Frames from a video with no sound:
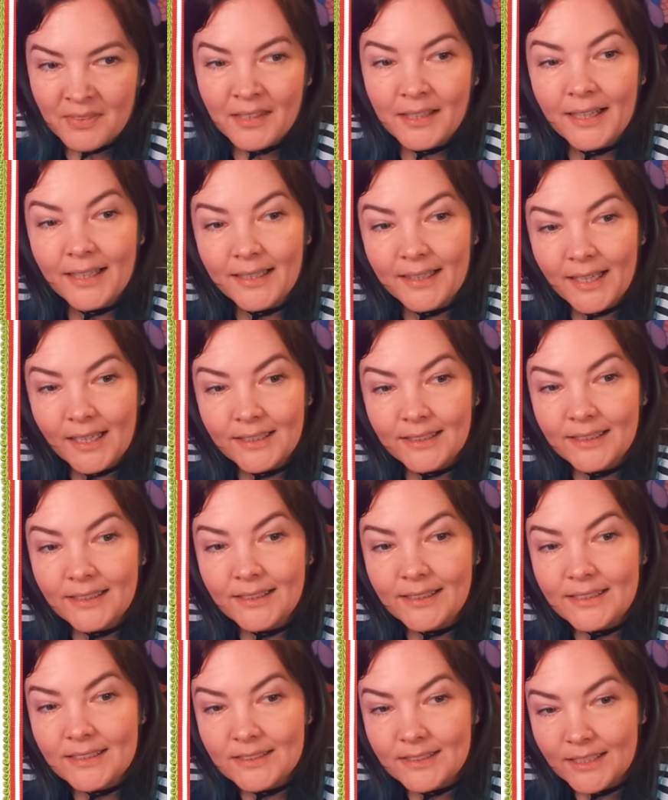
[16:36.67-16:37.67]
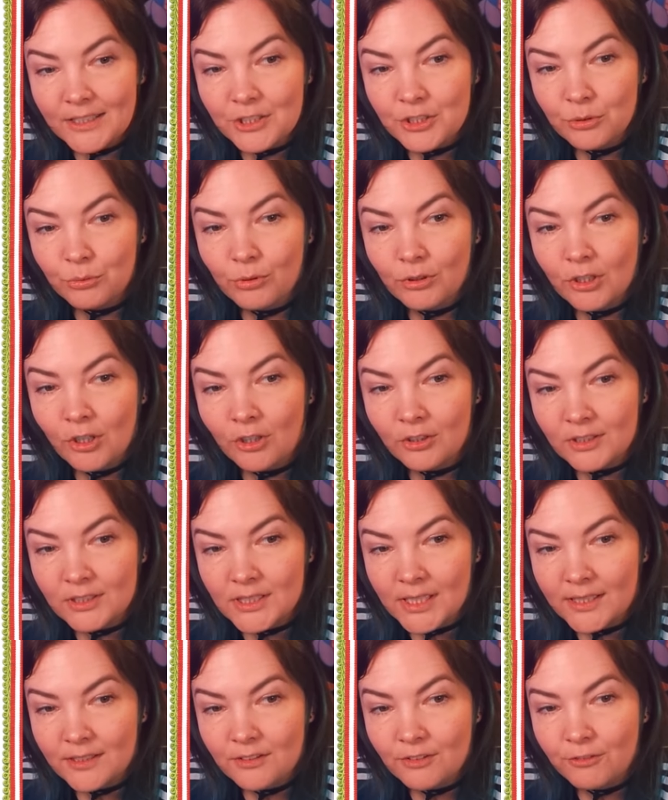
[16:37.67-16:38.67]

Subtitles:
Lightly sensual content